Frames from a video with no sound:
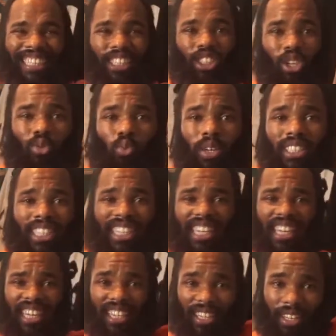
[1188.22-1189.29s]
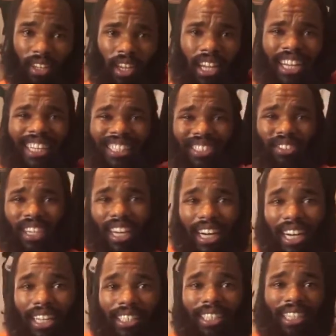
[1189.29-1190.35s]
So once again, You
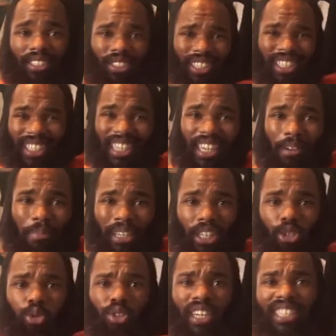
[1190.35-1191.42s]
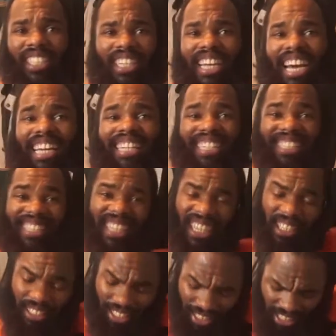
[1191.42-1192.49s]
guys, as you see, I'm increasing that
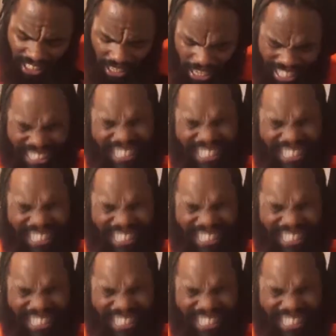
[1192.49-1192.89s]
intensity.